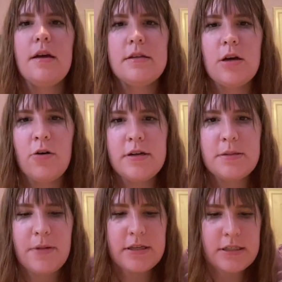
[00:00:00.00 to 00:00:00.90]
It's always
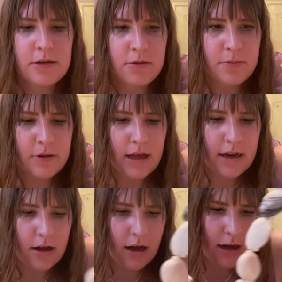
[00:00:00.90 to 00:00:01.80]
best to
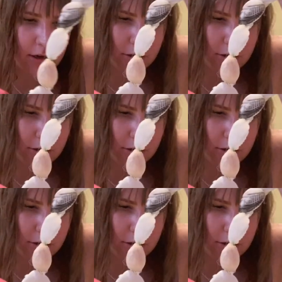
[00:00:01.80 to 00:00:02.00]
apply hot